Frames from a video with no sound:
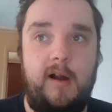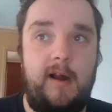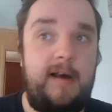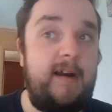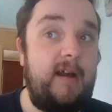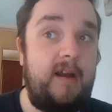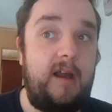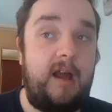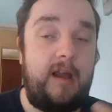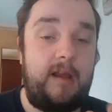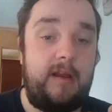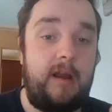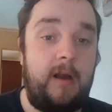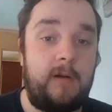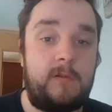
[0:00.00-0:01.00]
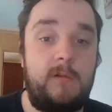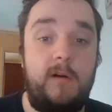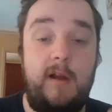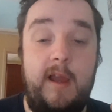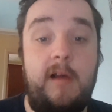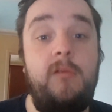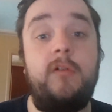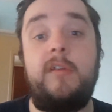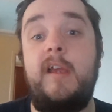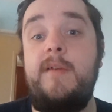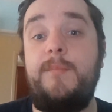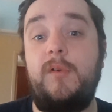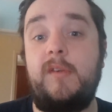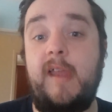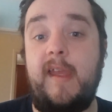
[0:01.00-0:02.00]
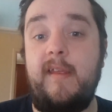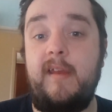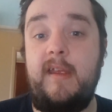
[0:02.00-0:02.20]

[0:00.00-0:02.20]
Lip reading: I was able to get